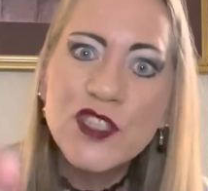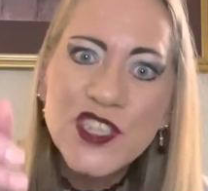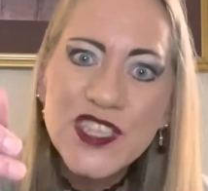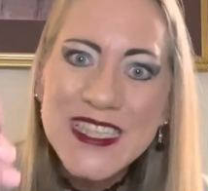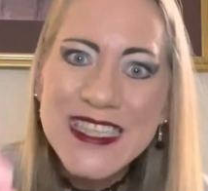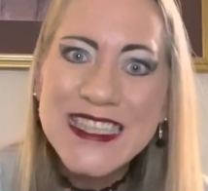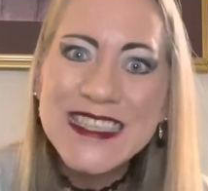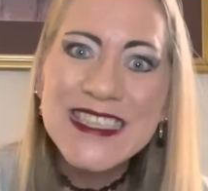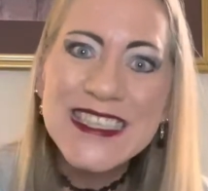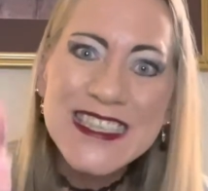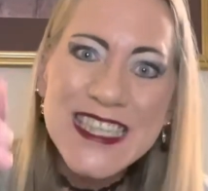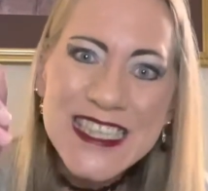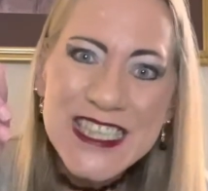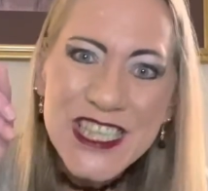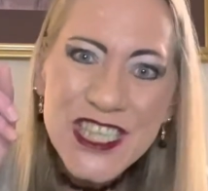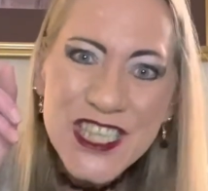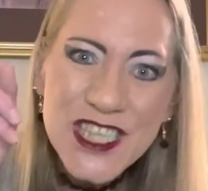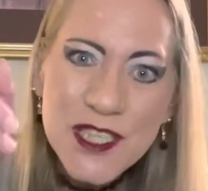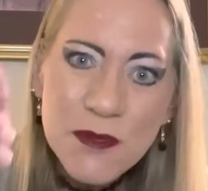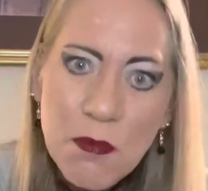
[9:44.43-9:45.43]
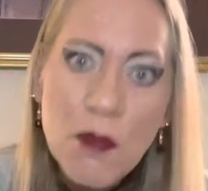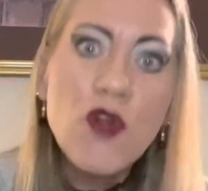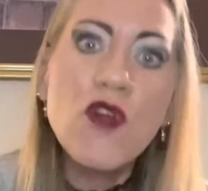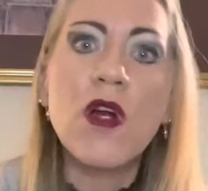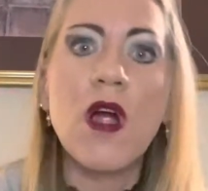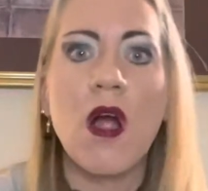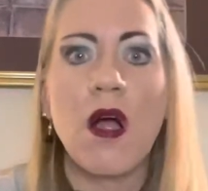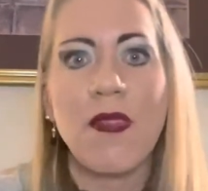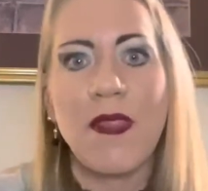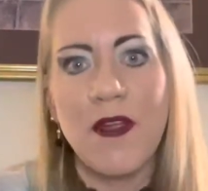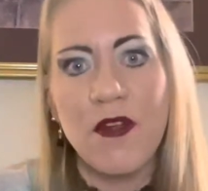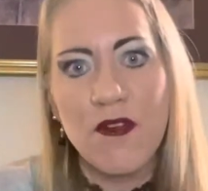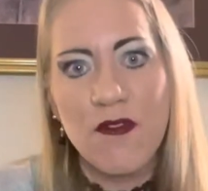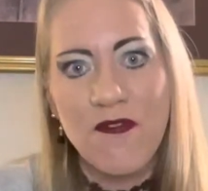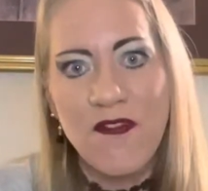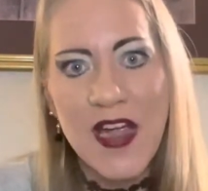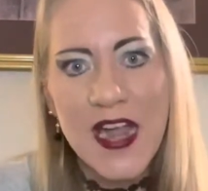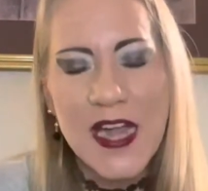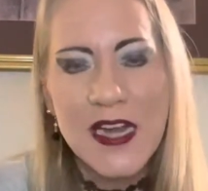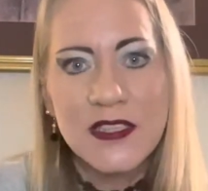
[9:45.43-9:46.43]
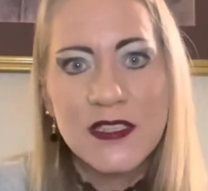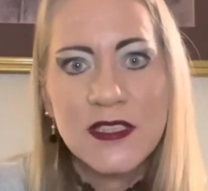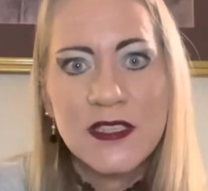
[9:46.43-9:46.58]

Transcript: sadistic smirk on their face.